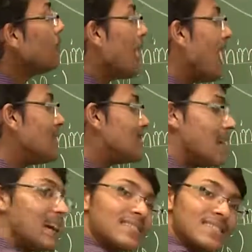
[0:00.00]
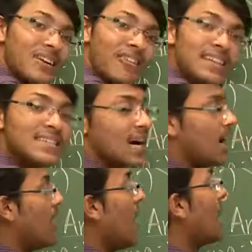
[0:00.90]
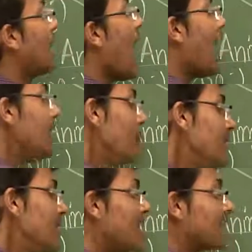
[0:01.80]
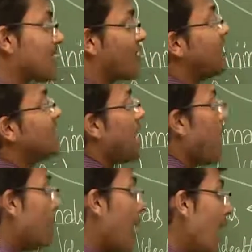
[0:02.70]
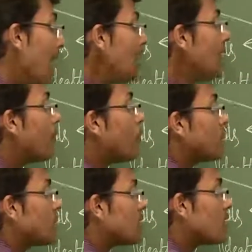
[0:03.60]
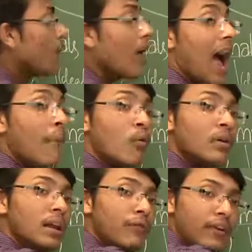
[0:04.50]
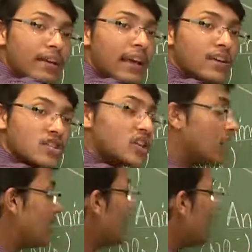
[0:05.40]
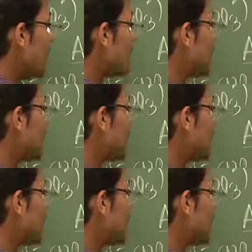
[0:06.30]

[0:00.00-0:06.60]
plants excreta and animals excreta by the process of ammonification is